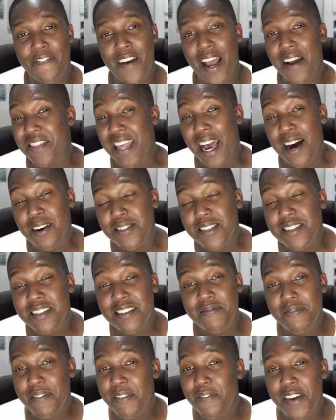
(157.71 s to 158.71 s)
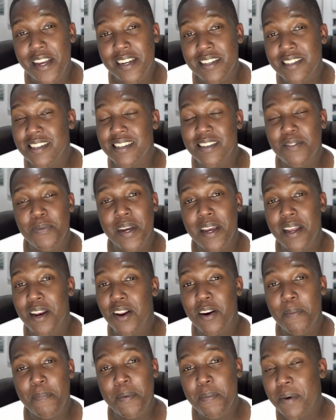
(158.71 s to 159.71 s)
5,000 event where a
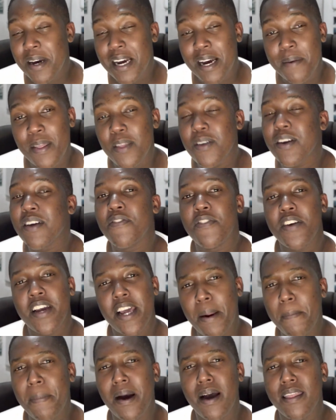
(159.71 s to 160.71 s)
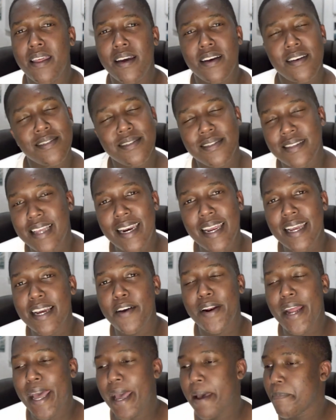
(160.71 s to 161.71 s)
lot of people are coming, you can forget about that because that ain't
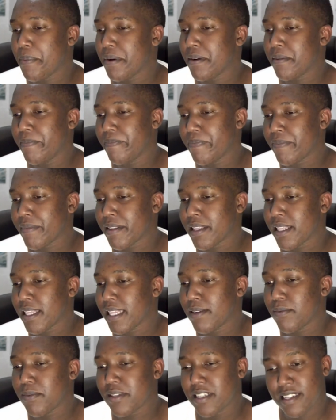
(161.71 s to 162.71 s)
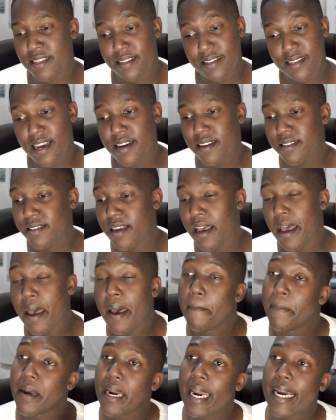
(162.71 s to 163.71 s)
going to happen, which sucks.
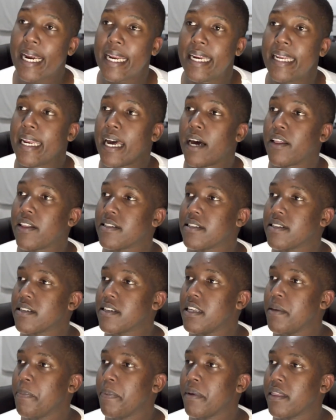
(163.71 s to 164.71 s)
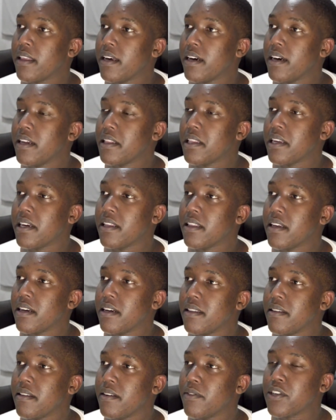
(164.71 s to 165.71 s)
But luckily now they're still keeping the, the,
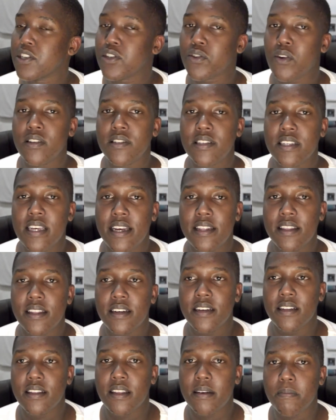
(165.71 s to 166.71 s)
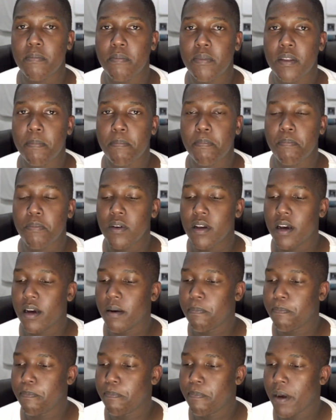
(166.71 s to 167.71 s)
the, the restaurants and the, the, the uh,
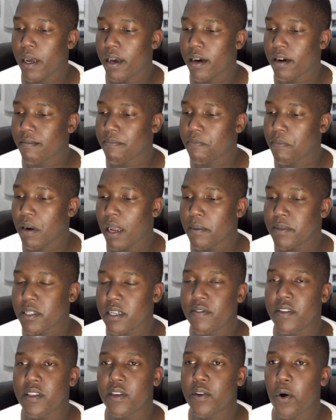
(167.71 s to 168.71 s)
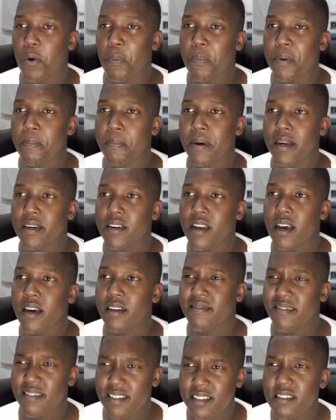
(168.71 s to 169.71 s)
uh, clubs and everything open, but
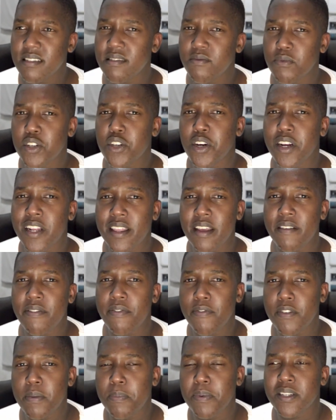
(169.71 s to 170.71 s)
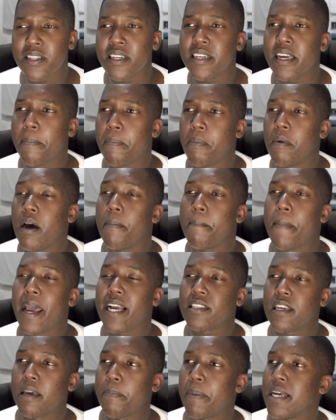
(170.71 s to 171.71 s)
uh, still retaining that 50% cap uh,
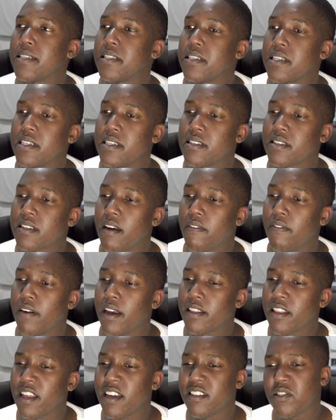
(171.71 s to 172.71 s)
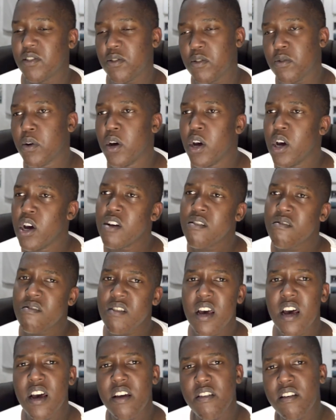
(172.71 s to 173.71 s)
max capacity and stuff like that. So
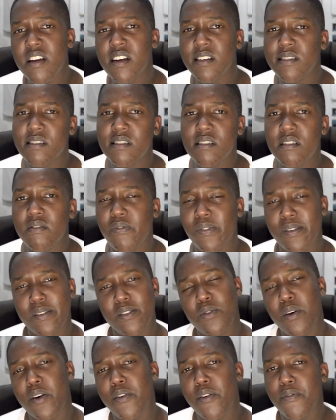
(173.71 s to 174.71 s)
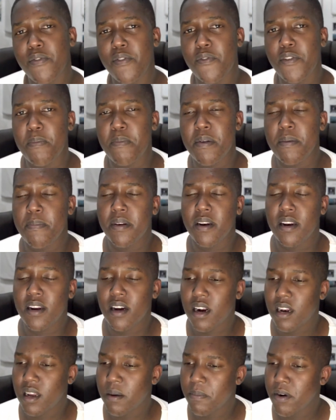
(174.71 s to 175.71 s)
yeah, you can still fit 250 people in a
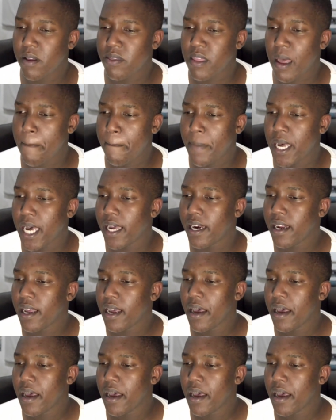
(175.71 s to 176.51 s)
club, not that bad.